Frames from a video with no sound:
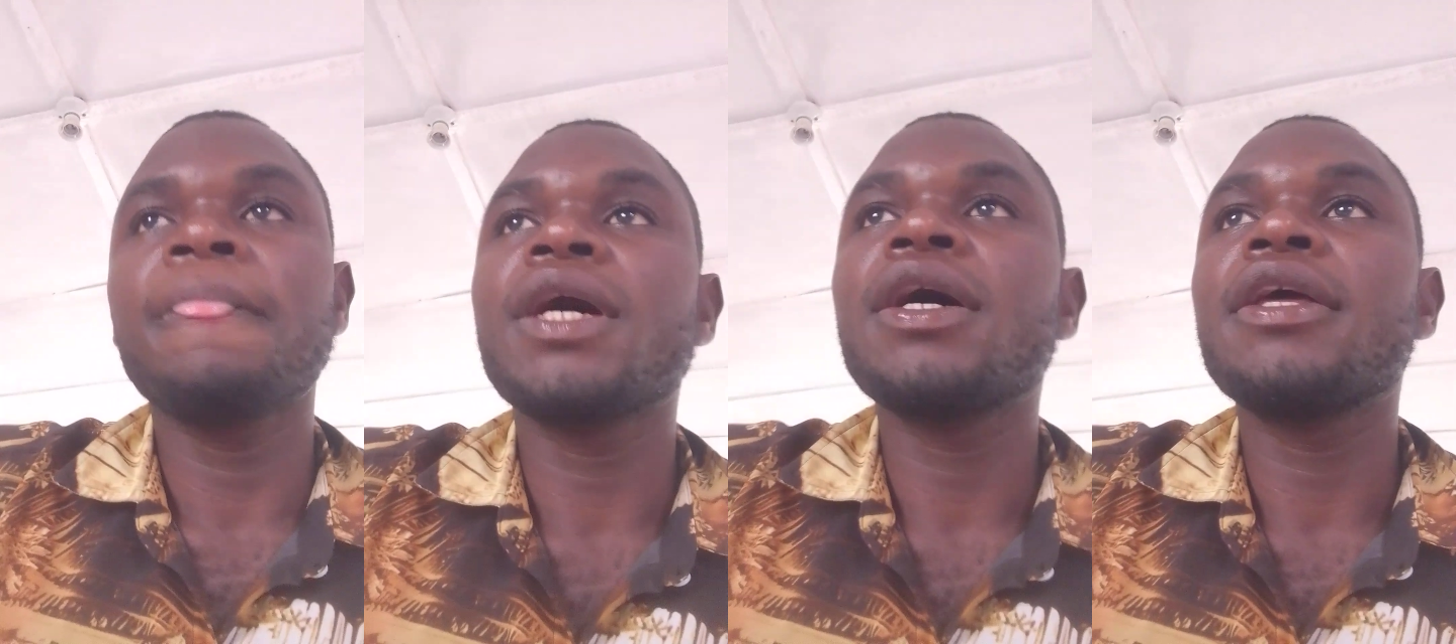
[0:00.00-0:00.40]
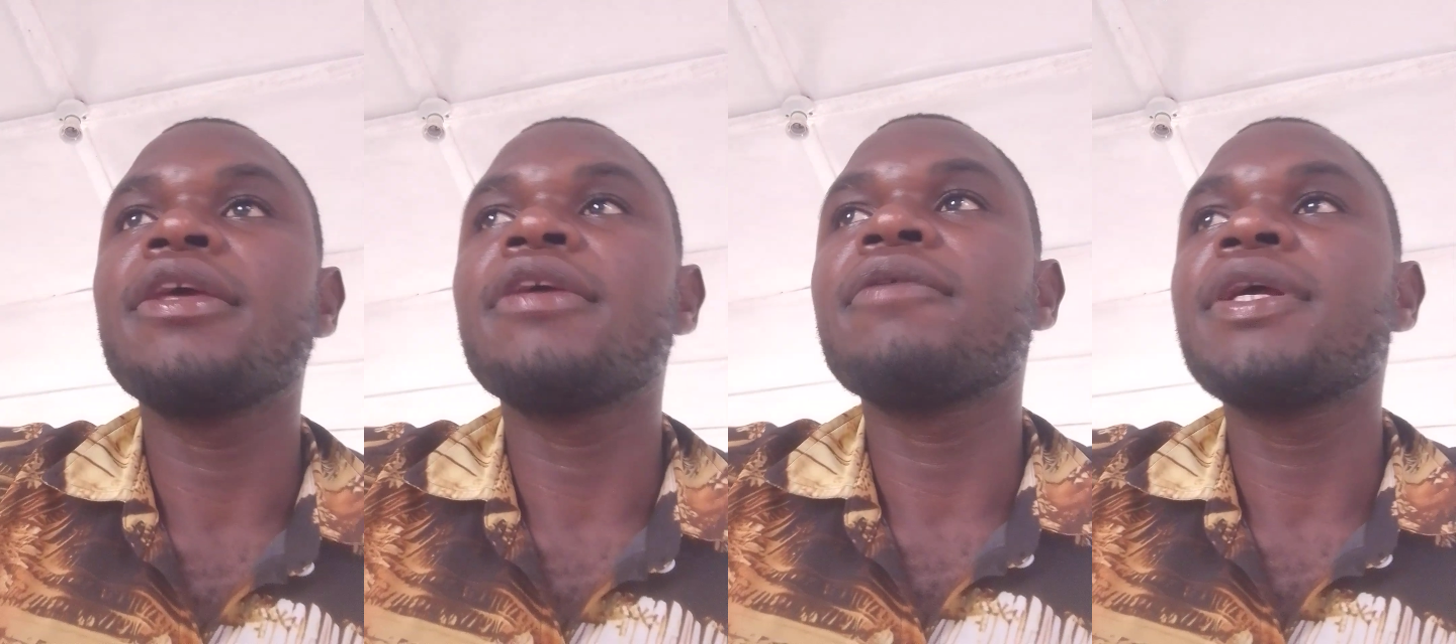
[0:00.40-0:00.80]
Now,
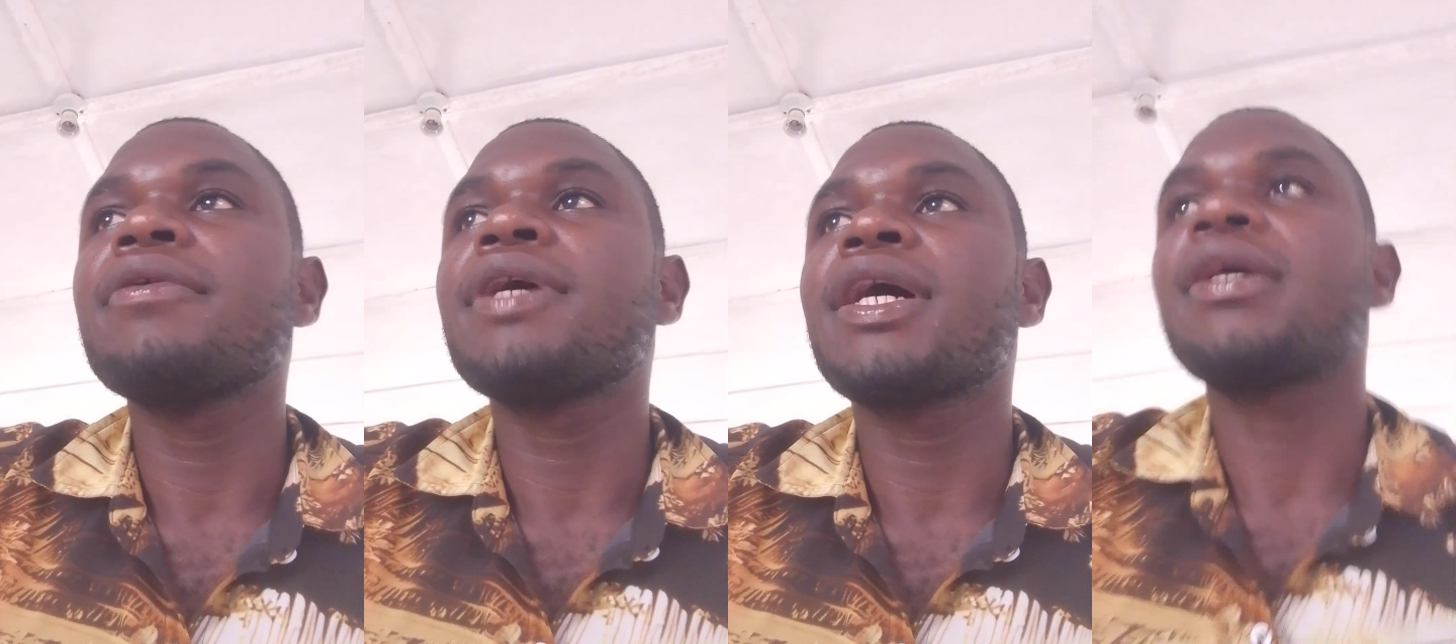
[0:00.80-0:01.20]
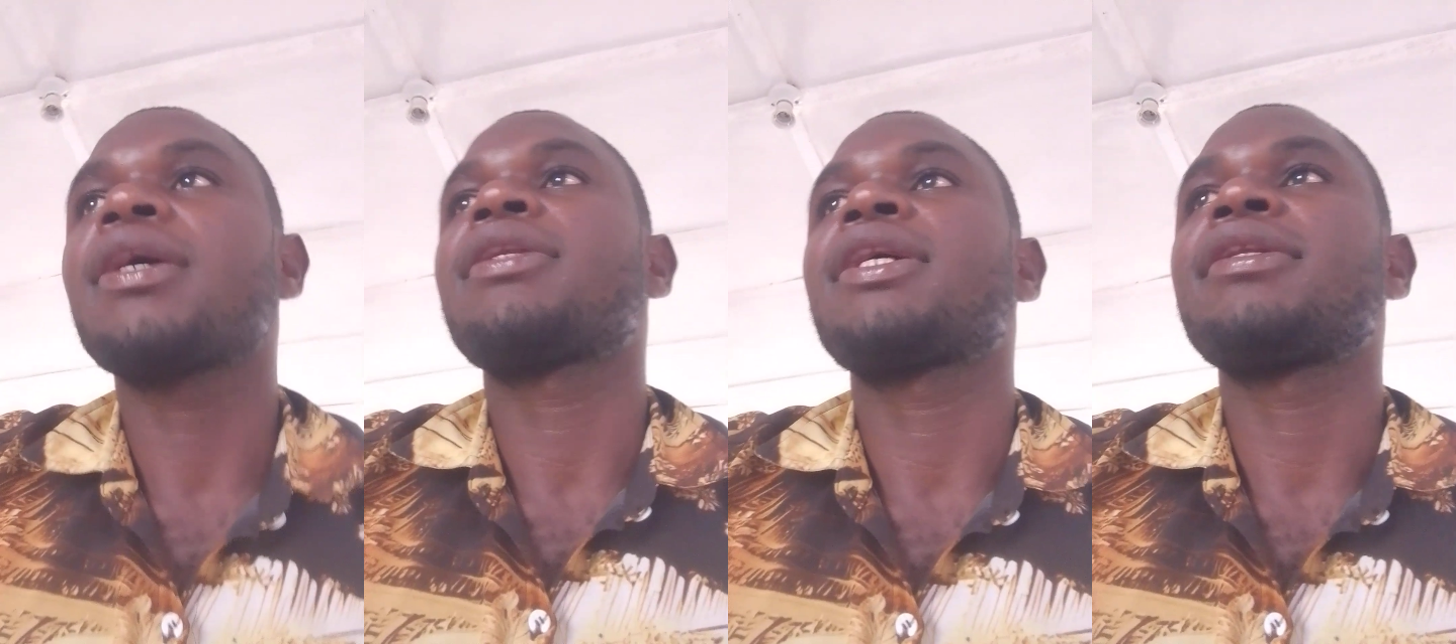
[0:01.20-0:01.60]
when you
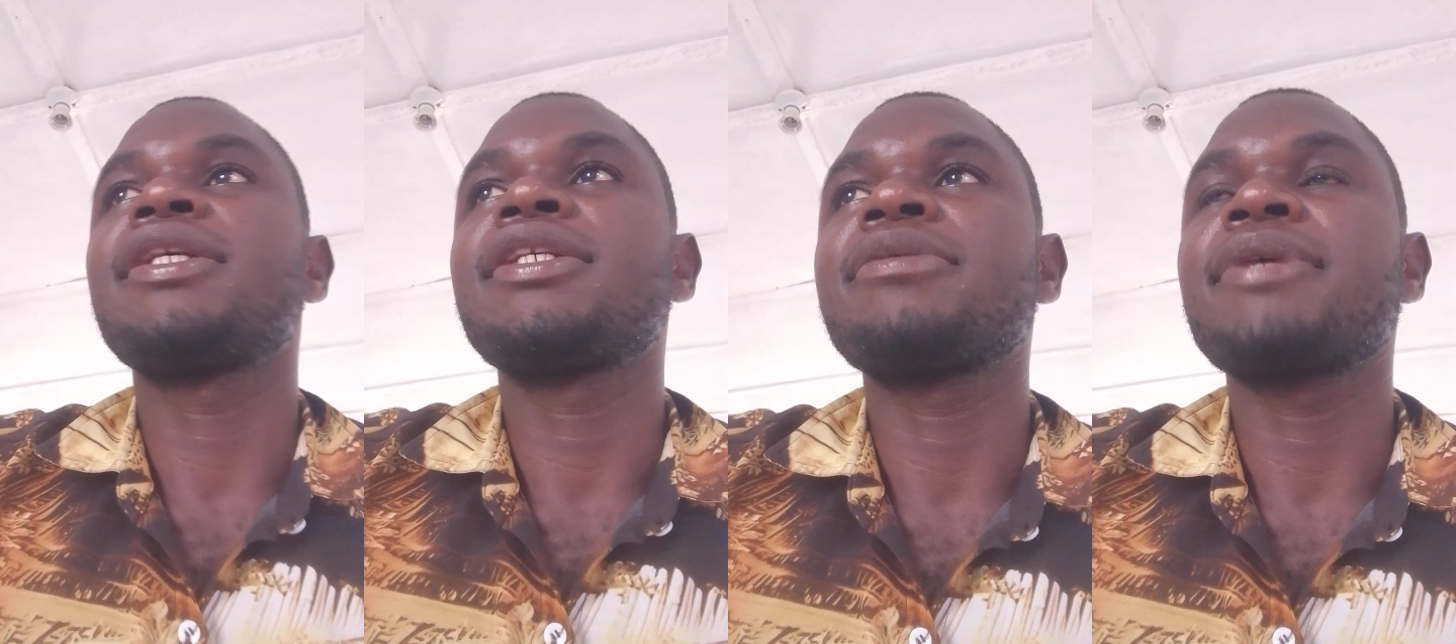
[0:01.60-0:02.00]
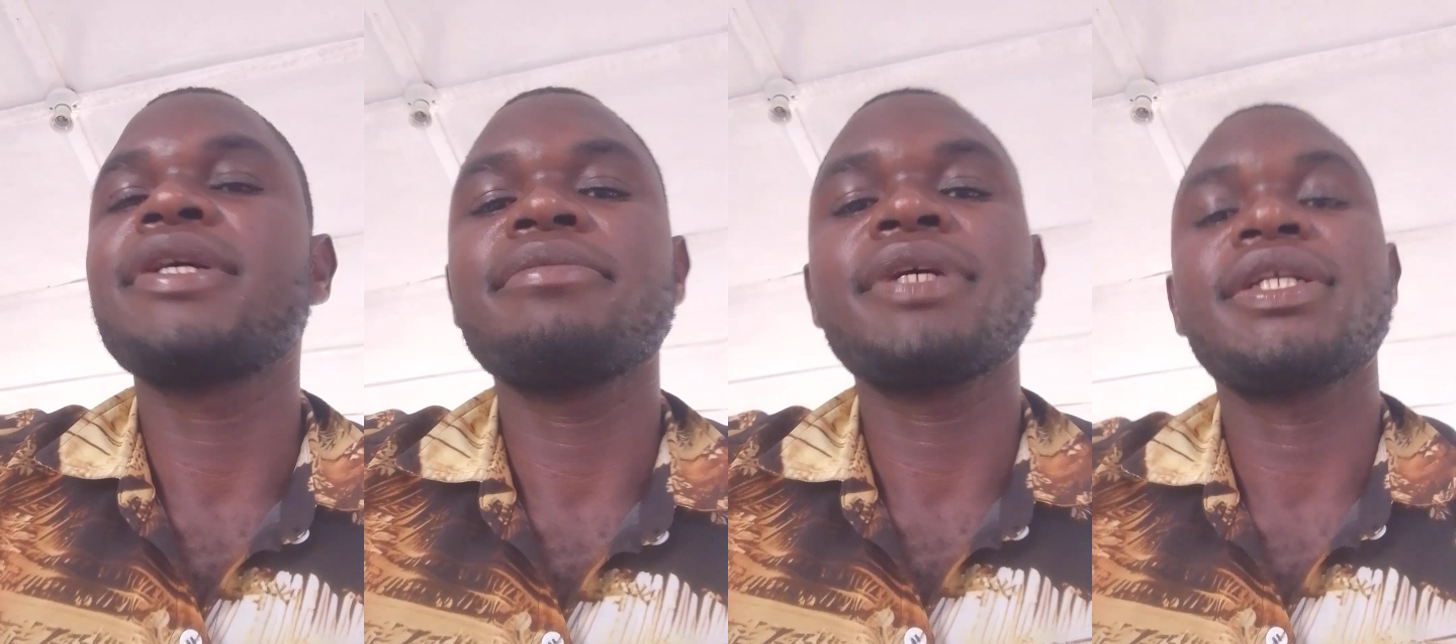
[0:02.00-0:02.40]
carry out an
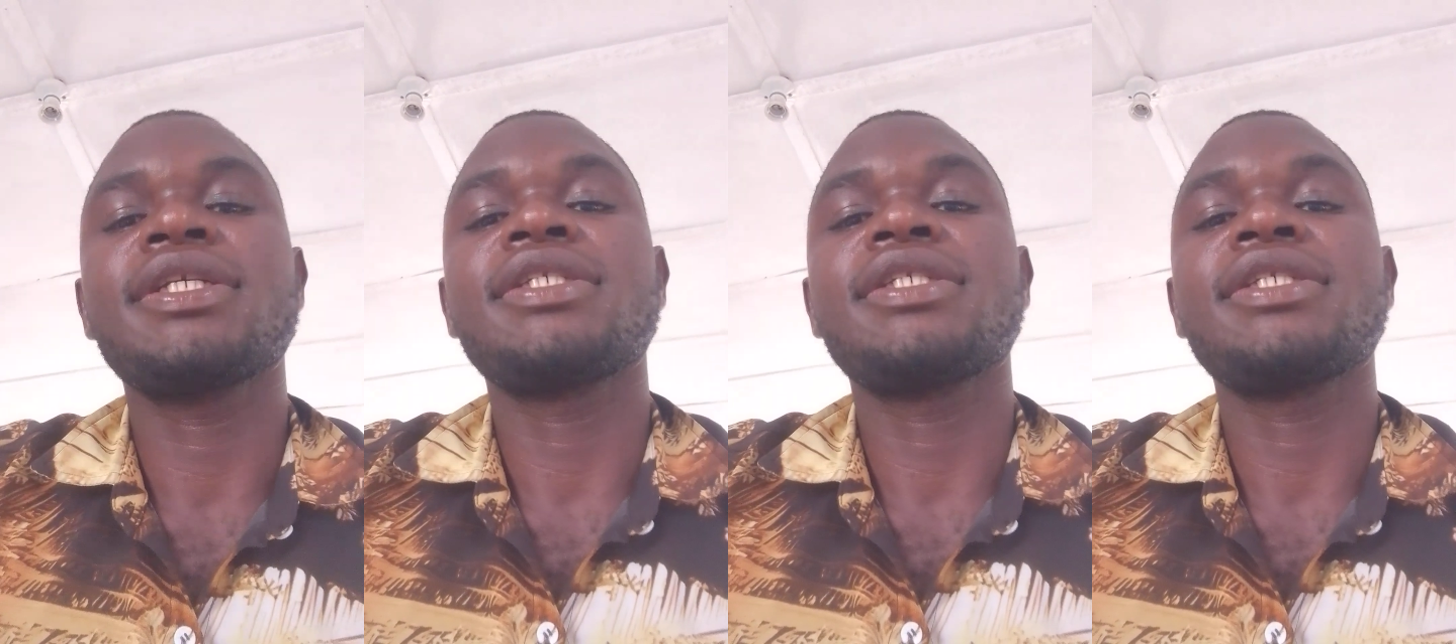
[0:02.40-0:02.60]
experiment,